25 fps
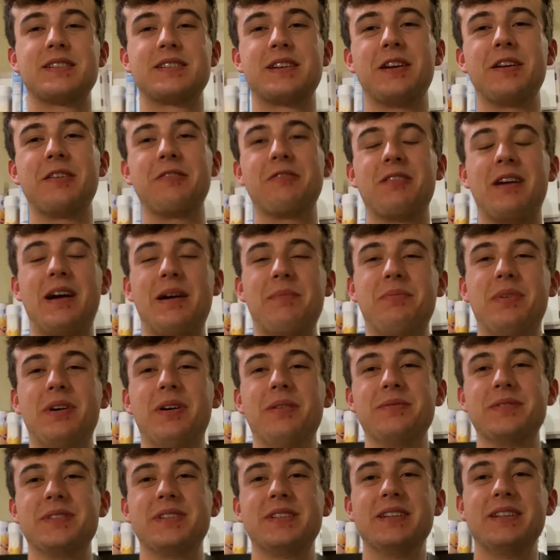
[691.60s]
gonna wrap
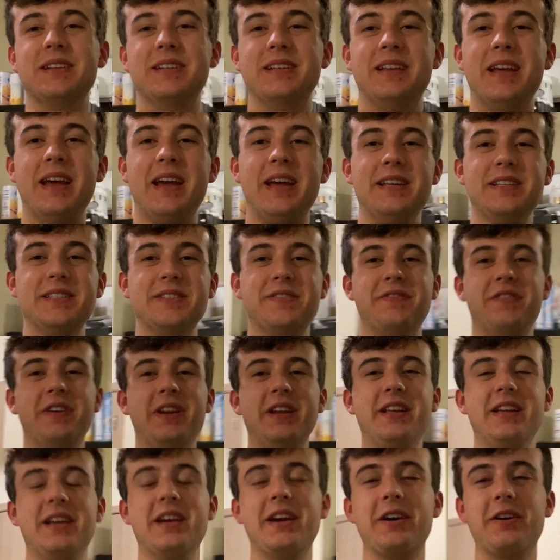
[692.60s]
up today's
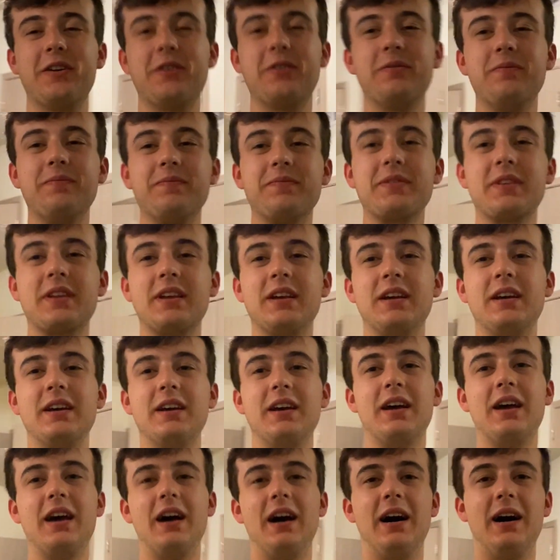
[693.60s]
video.
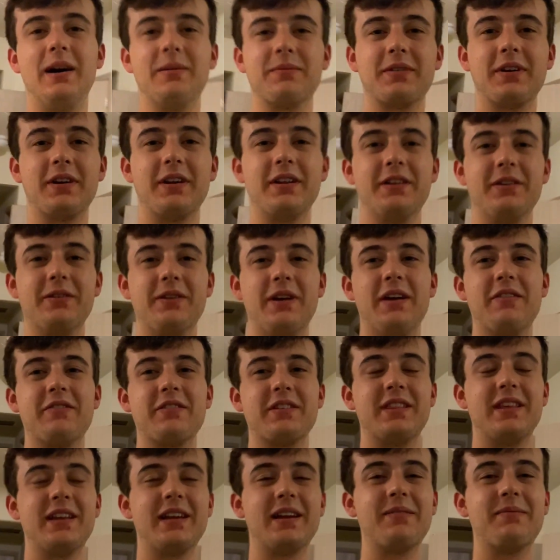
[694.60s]
I'm gonna do
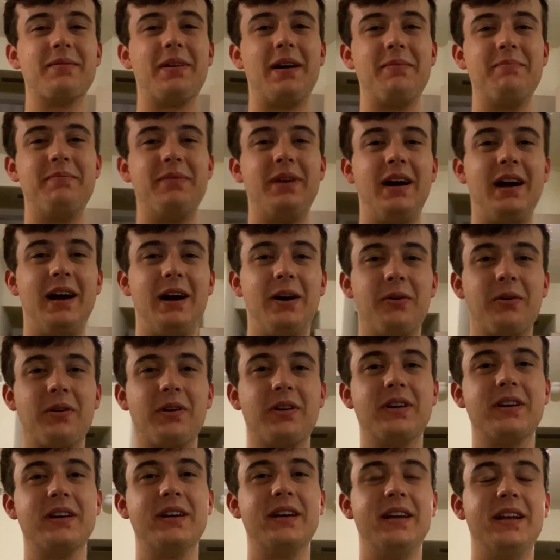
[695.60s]
everything in my power
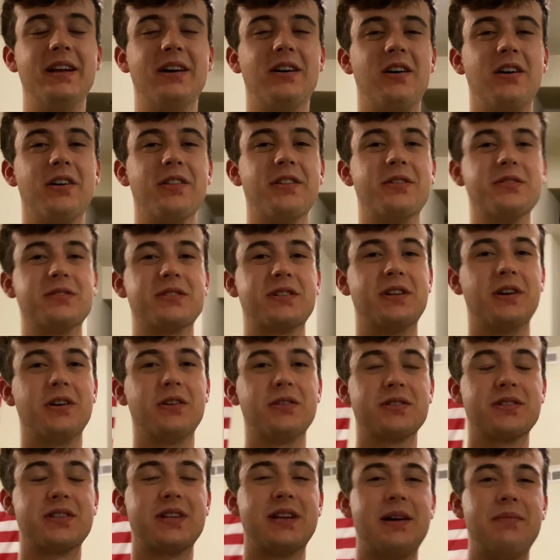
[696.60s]
to hit all those
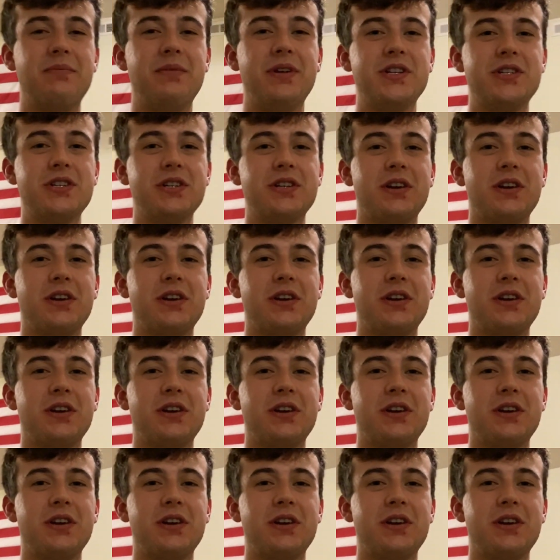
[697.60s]
goals that I mentioned